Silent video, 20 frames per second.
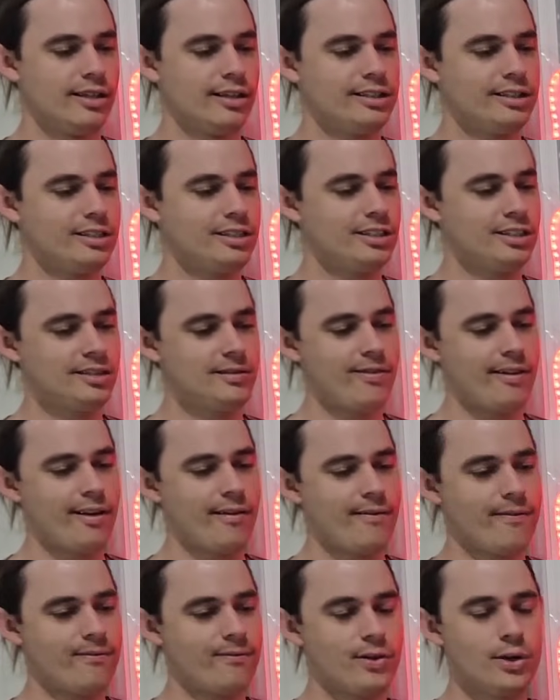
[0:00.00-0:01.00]

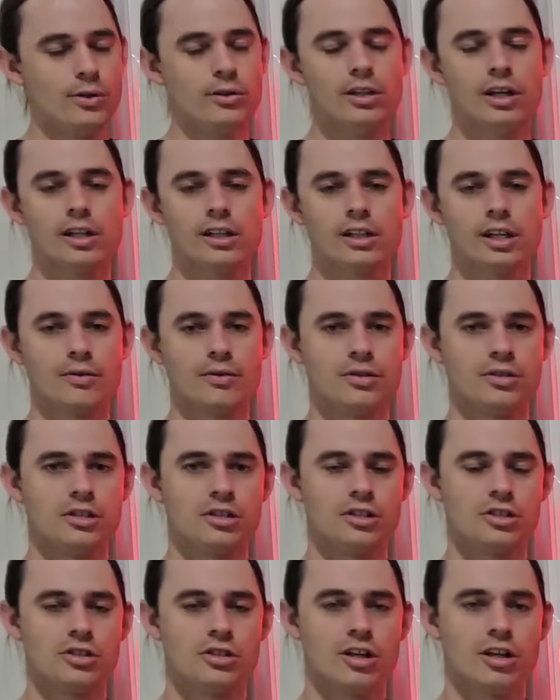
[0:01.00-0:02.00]
it felt like there was
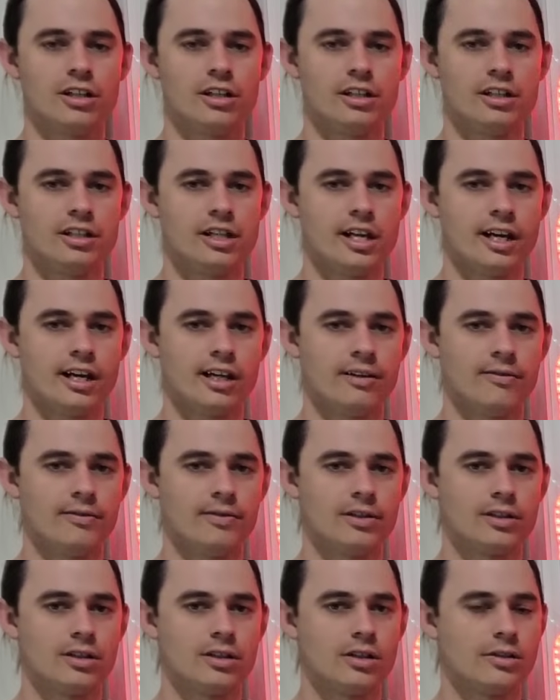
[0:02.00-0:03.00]
this slightly negative
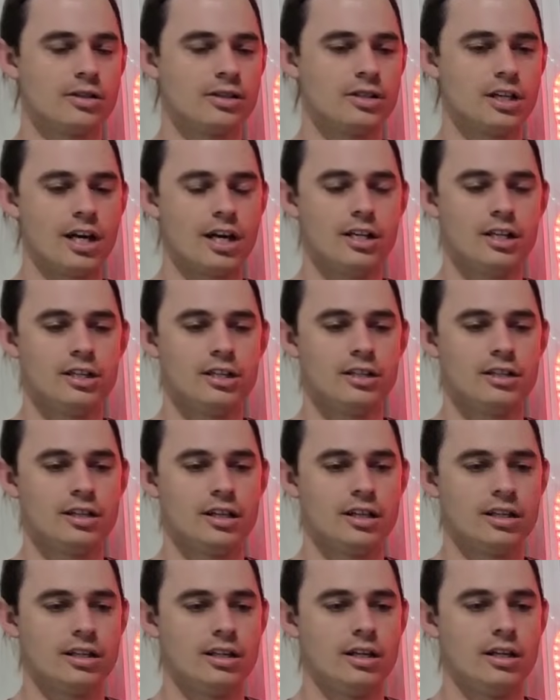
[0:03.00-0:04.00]
connotation
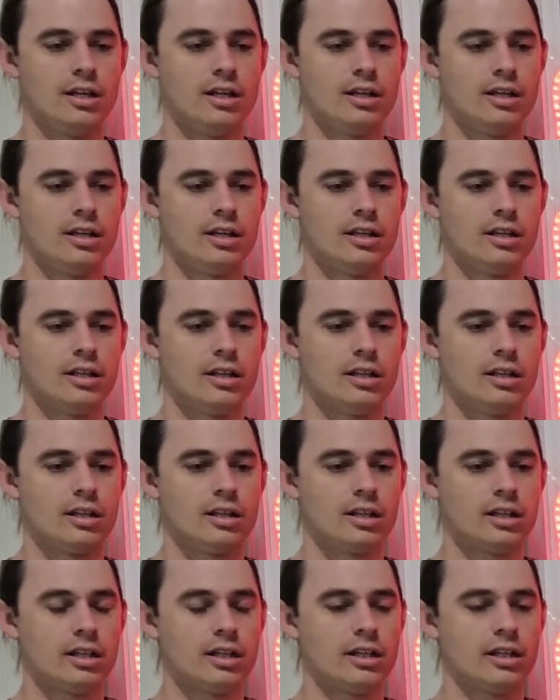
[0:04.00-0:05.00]
that
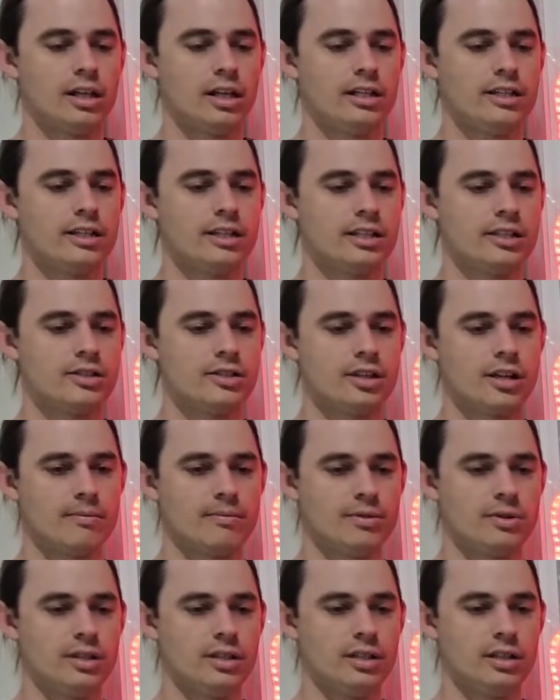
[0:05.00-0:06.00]
collecting
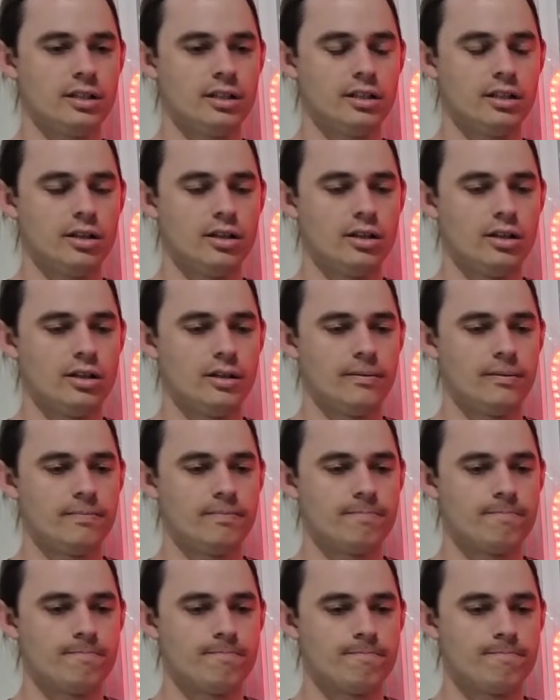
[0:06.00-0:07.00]
something
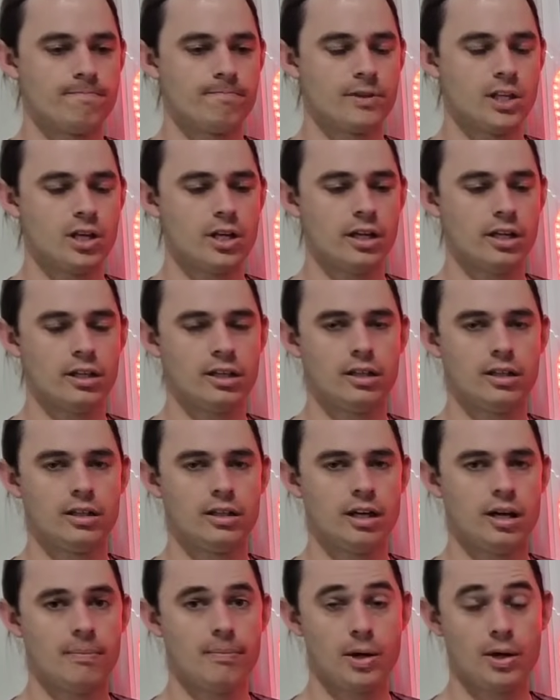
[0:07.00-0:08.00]
like
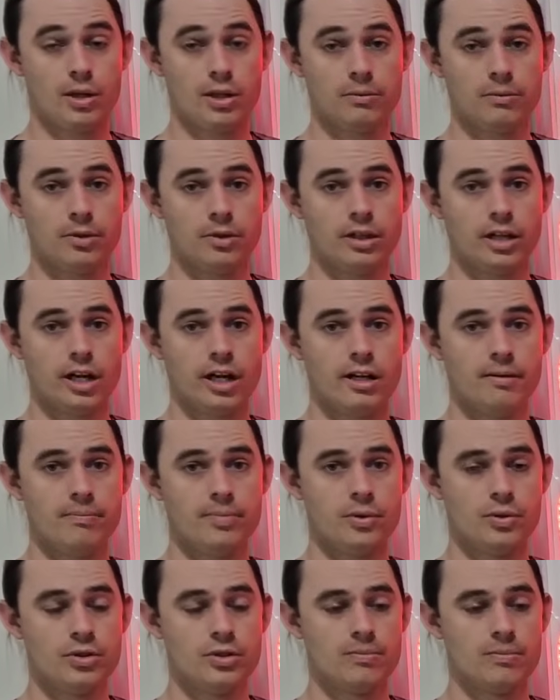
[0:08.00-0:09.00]
a Pokemon card
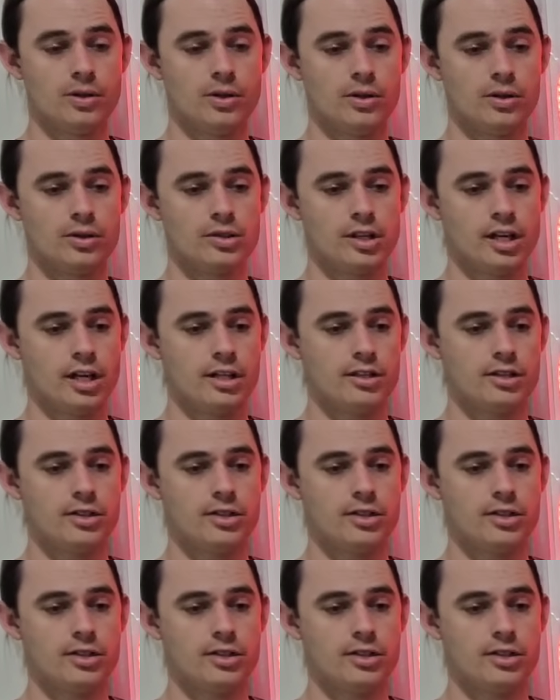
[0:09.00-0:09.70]
booster box and